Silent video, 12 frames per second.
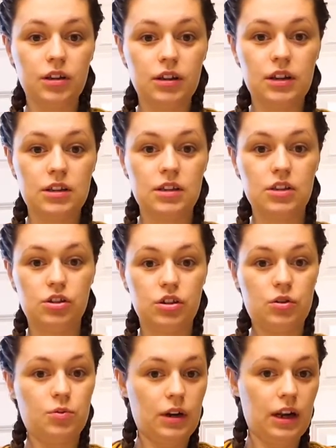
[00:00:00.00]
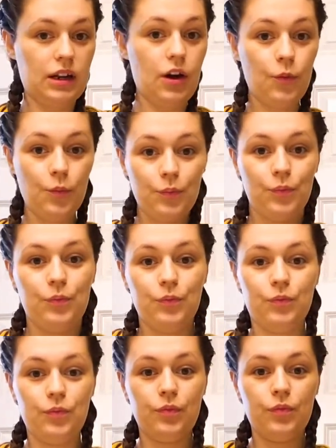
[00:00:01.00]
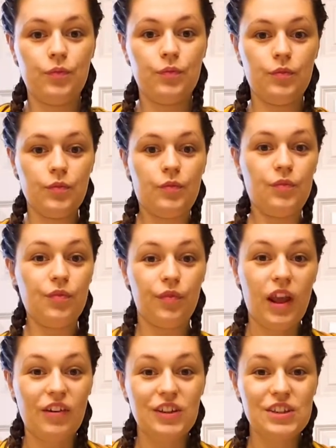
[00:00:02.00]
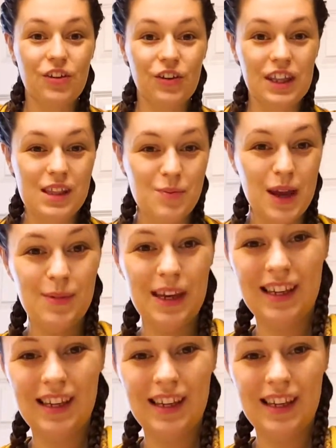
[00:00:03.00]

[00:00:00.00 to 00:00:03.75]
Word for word: This is just what I know. Now let's go get the baby.